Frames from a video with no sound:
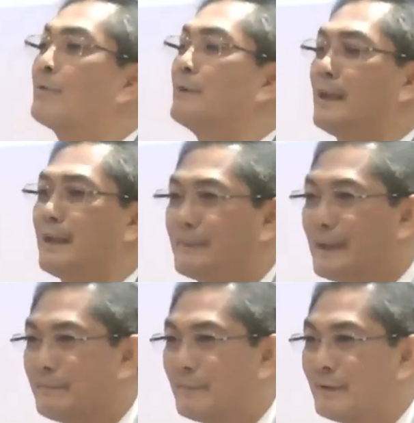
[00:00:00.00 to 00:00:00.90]
how can we
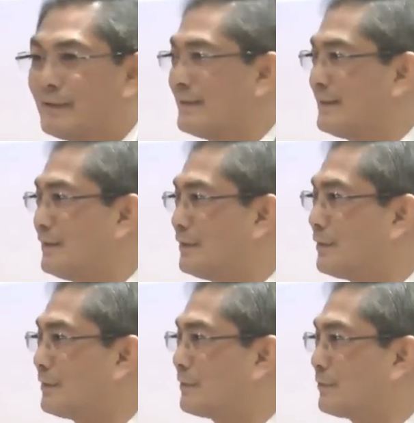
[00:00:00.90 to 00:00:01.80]
help them?
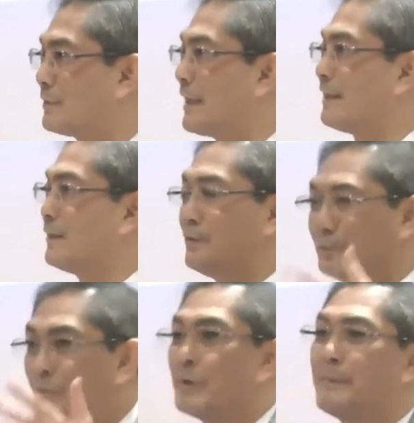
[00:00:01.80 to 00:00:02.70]
So
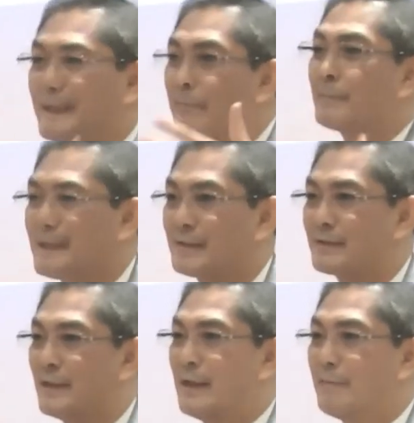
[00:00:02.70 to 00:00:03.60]
that you will become
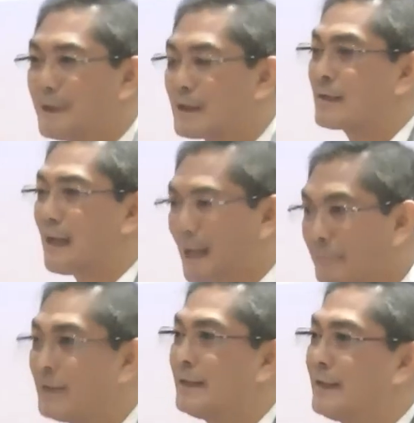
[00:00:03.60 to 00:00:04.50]
rich. Because
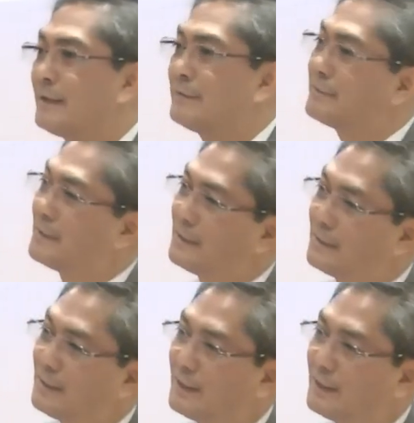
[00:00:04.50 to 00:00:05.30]
I believe